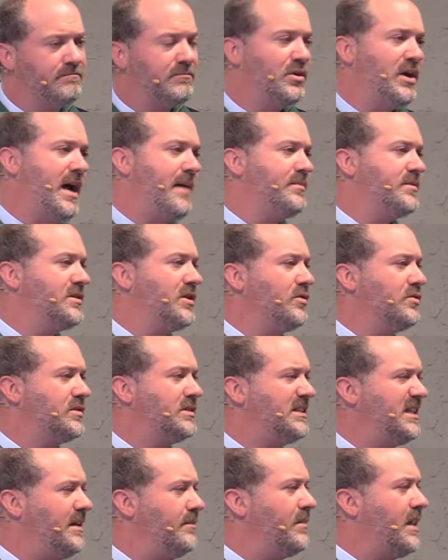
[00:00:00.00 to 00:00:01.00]
Perhaps
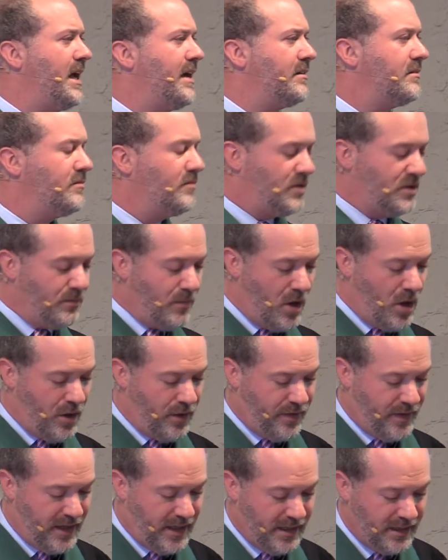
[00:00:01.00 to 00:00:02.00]
those seem like
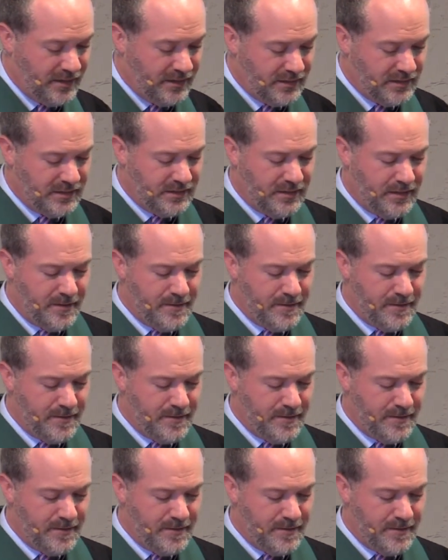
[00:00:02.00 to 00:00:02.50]
small things,